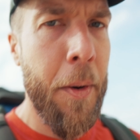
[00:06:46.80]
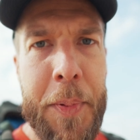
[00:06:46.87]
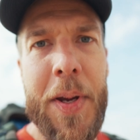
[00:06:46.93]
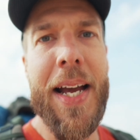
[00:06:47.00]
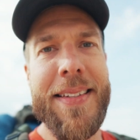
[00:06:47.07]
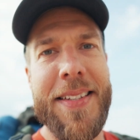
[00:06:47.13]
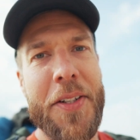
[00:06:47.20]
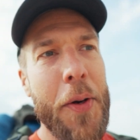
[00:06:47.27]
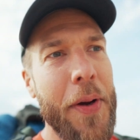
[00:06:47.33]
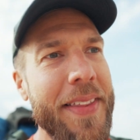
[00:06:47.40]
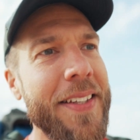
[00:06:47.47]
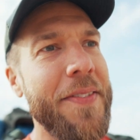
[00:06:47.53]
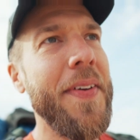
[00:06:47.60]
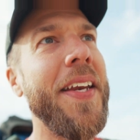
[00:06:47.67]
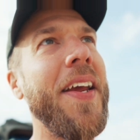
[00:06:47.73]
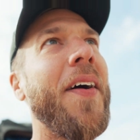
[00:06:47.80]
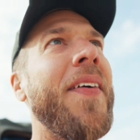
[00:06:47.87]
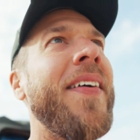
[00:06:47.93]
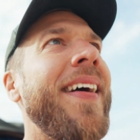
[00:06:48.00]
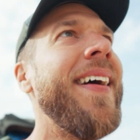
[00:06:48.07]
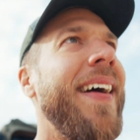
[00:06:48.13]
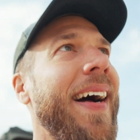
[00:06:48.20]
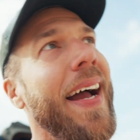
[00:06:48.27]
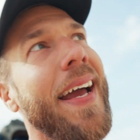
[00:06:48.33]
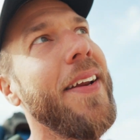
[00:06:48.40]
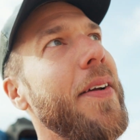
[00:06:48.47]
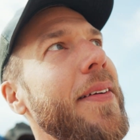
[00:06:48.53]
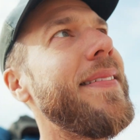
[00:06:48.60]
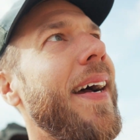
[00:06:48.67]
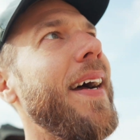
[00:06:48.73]
you guys enjoyed this video. I had a
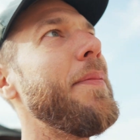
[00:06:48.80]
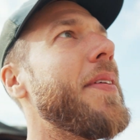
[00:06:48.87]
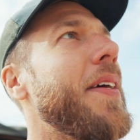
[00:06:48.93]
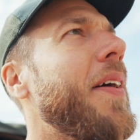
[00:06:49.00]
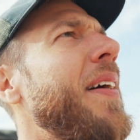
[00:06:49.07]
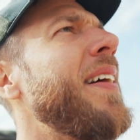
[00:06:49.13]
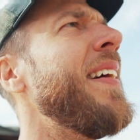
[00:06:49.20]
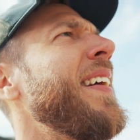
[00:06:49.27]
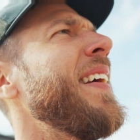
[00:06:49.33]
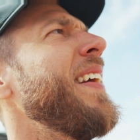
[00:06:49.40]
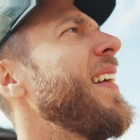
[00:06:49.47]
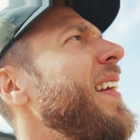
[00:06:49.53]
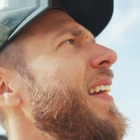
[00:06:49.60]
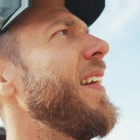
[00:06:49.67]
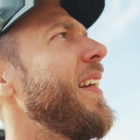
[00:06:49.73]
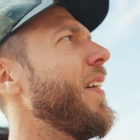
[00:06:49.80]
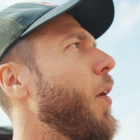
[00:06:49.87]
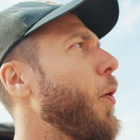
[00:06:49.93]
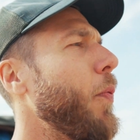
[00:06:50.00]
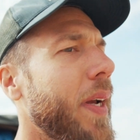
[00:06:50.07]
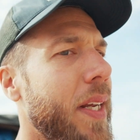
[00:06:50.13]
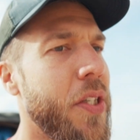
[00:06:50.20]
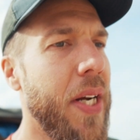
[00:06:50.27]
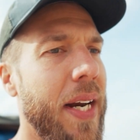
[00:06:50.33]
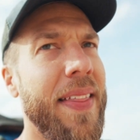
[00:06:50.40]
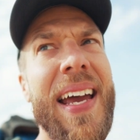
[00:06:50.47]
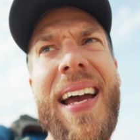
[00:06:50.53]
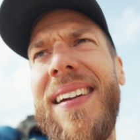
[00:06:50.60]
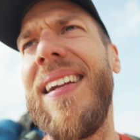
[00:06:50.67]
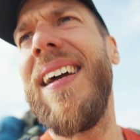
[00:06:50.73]
good time, so hope we can share
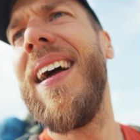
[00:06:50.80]
that.